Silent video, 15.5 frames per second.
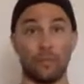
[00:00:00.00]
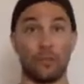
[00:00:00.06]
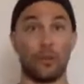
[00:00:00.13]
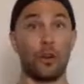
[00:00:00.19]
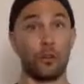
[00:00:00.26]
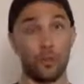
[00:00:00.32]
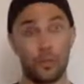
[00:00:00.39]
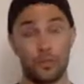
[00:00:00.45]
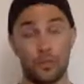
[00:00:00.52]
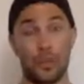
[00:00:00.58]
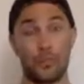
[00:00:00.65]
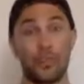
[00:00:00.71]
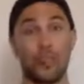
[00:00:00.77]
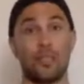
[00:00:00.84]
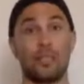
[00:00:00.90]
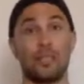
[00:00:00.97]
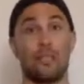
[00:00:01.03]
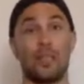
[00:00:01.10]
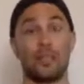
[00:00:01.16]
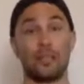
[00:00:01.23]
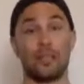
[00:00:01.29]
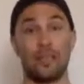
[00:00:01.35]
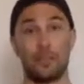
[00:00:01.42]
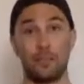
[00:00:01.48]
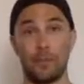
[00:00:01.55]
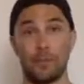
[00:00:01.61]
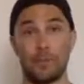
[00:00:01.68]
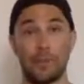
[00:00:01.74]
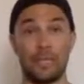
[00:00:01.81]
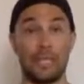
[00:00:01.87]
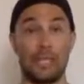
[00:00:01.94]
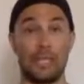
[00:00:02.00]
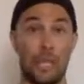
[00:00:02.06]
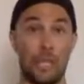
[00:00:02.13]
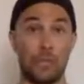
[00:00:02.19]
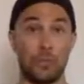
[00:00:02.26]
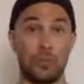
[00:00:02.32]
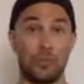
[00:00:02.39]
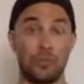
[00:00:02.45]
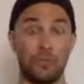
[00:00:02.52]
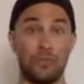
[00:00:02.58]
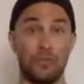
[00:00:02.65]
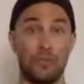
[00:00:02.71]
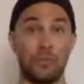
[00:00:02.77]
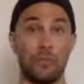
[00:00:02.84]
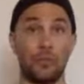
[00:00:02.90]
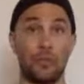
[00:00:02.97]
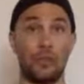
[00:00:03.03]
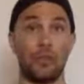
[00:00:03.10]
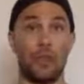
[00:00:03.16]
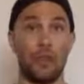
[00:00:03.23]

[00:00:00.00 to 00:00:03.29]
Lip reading: for all those digestive enzymes to engage with the food,